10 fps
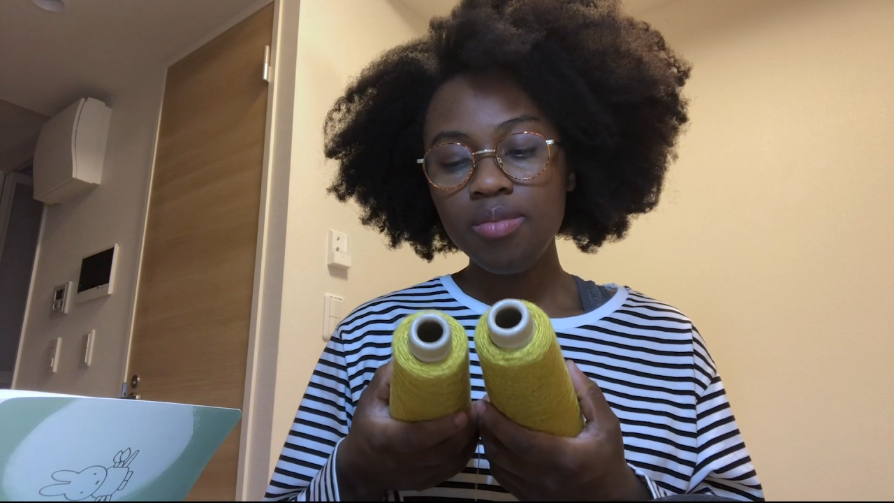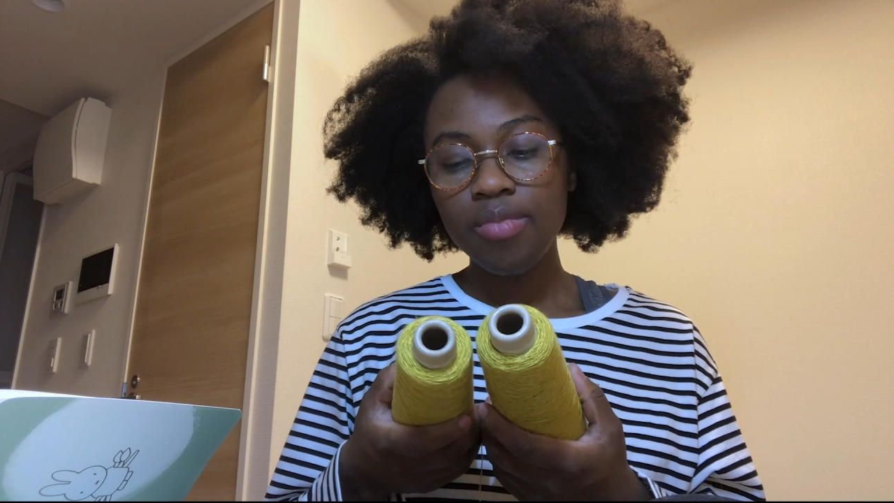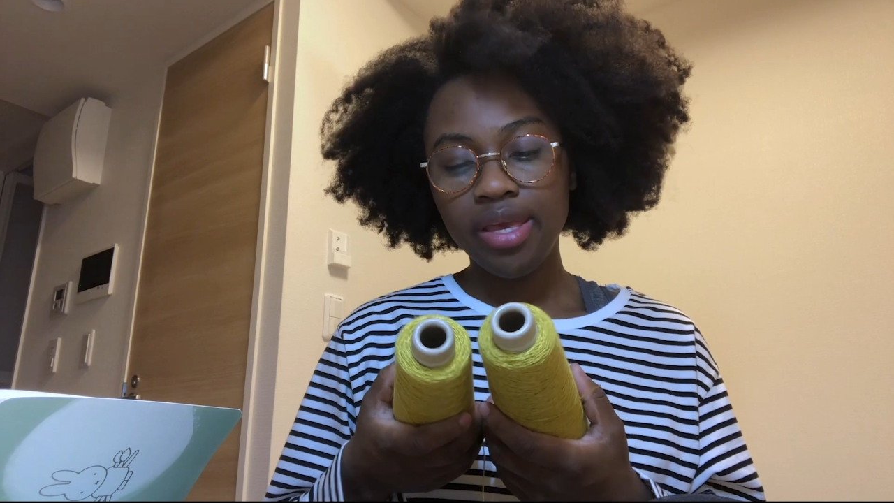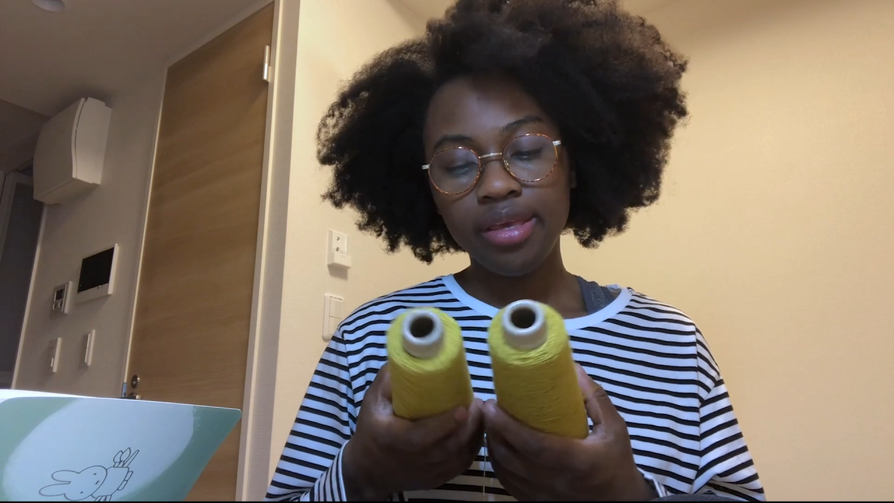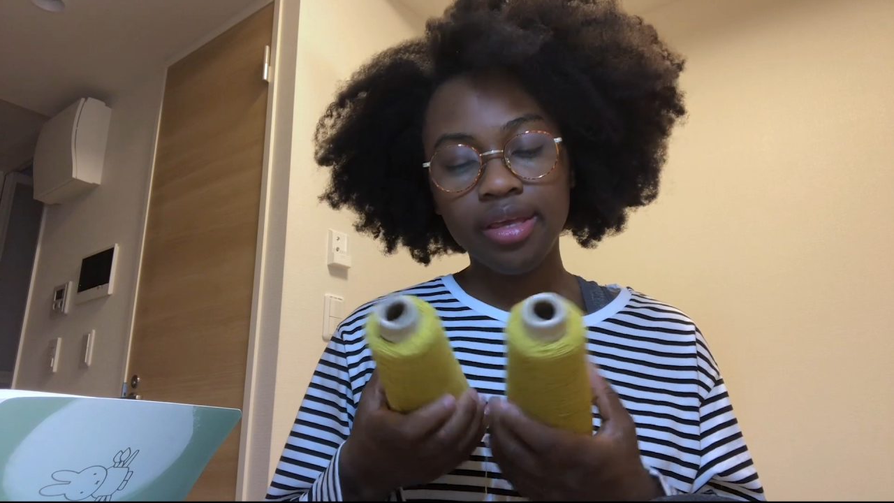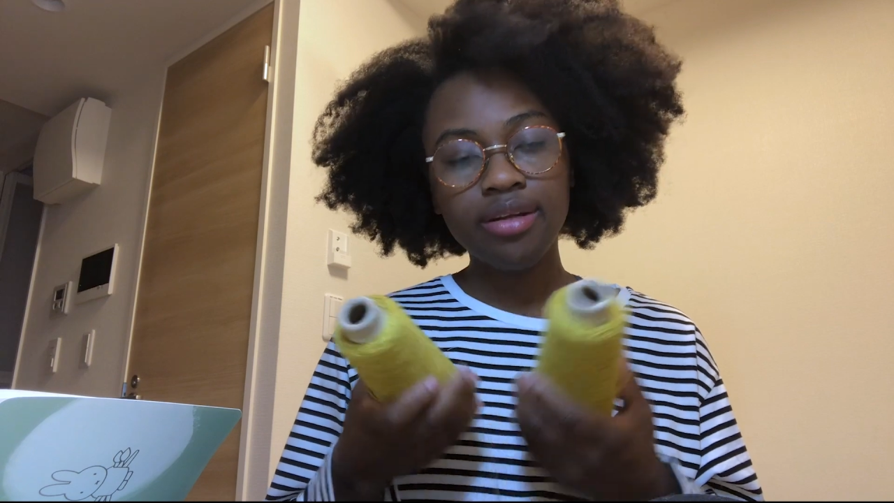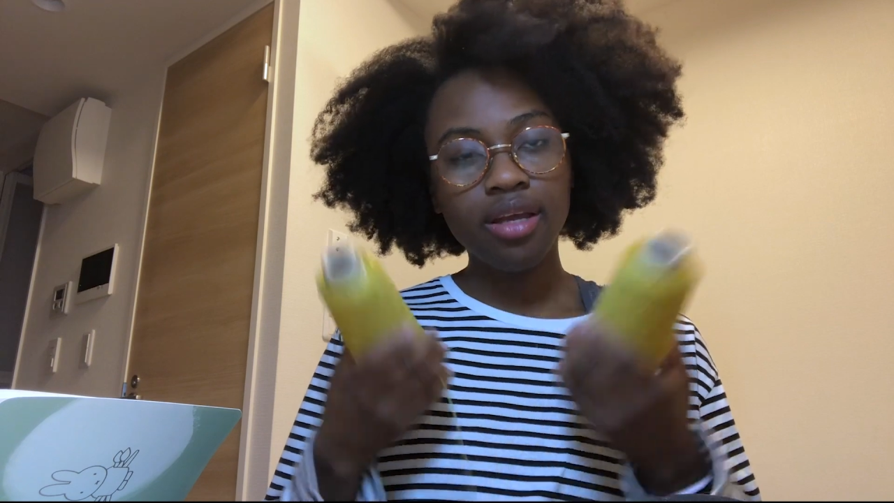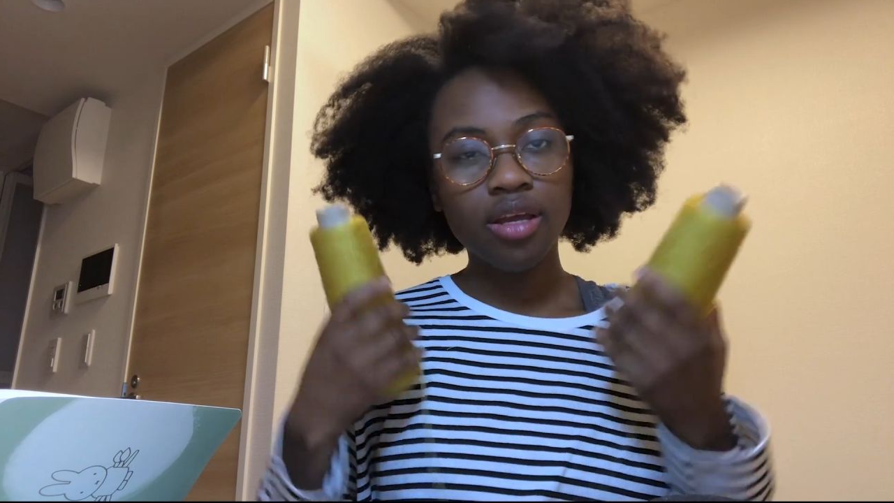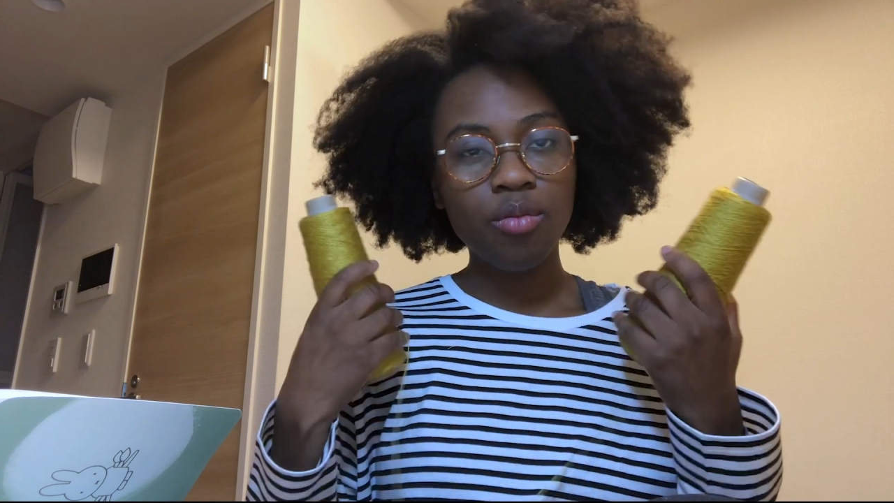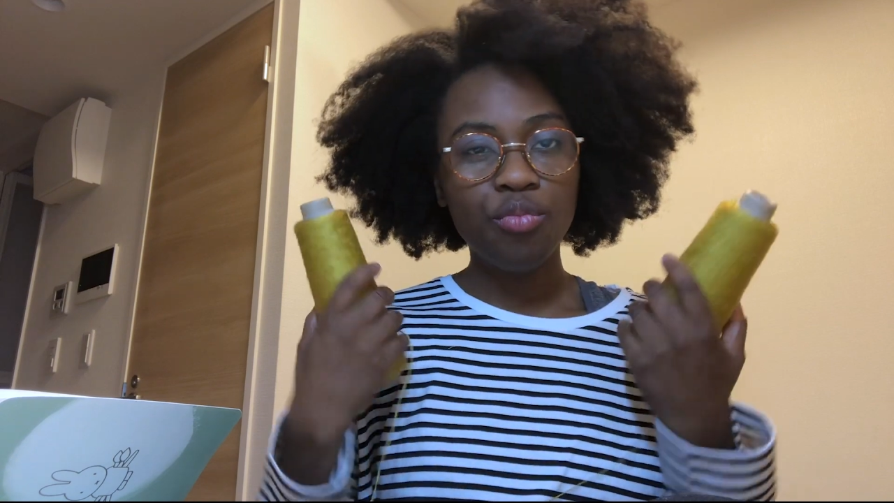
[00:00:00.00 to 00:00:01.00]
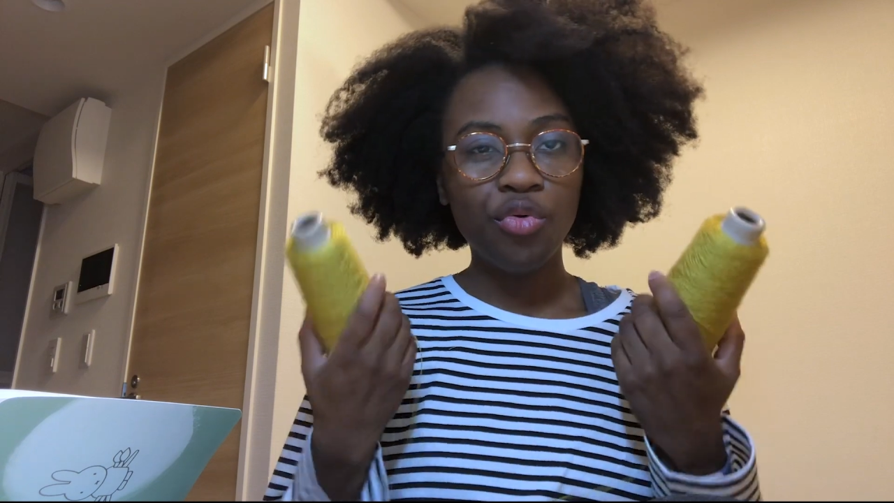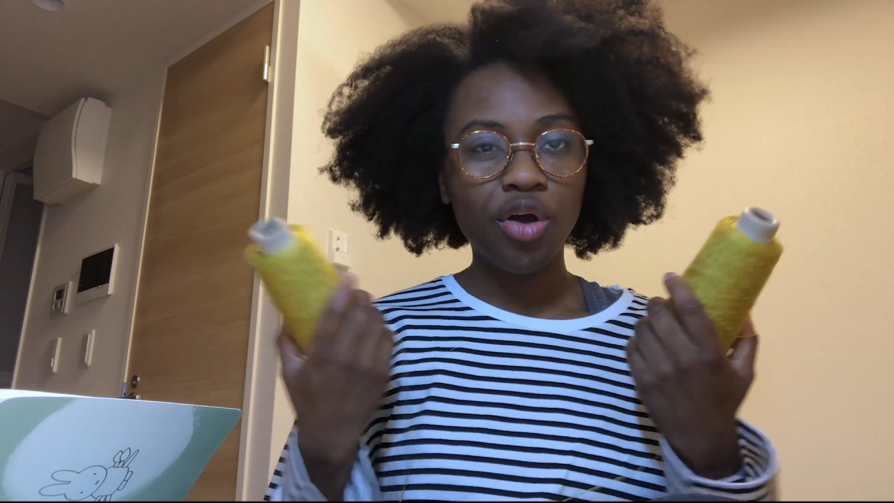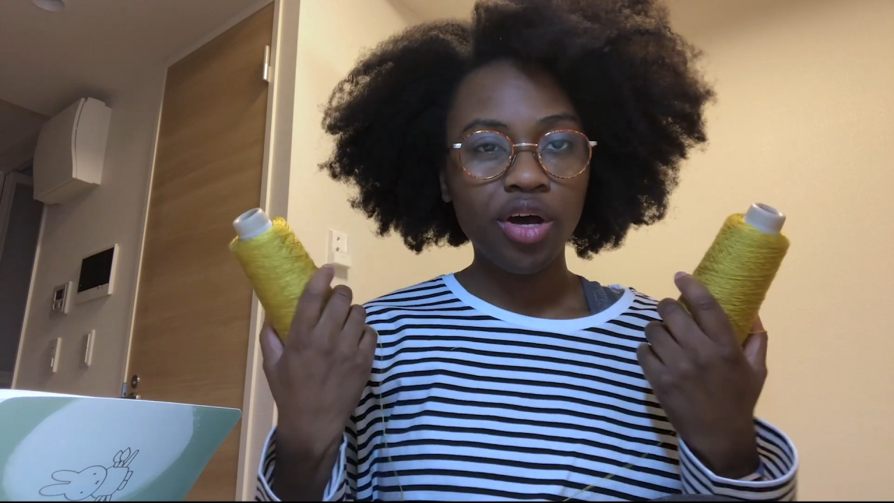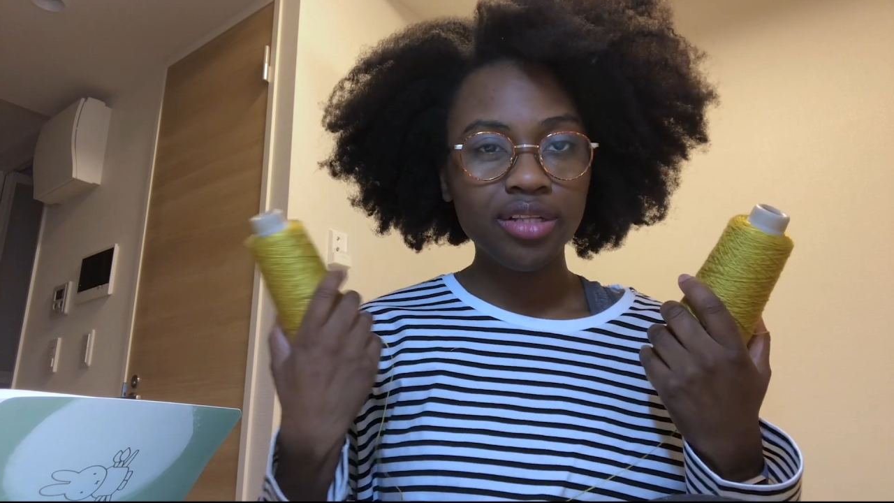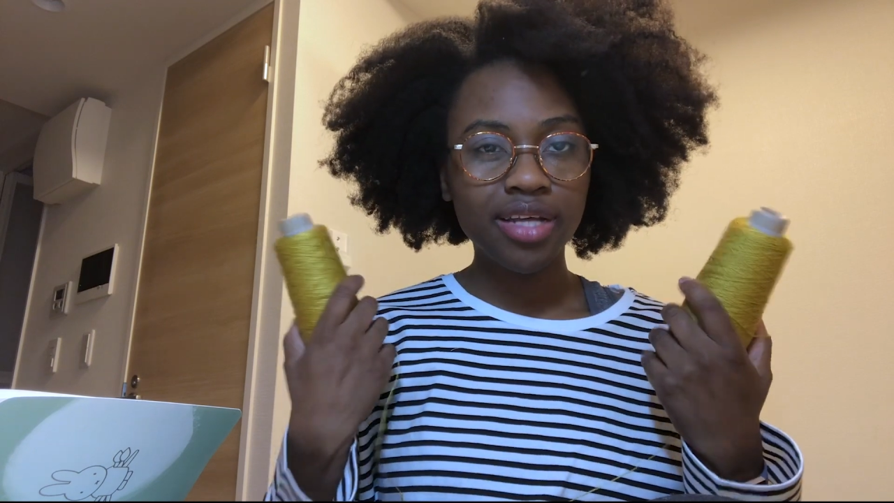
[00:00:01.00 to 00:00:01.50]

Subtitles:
making like a bra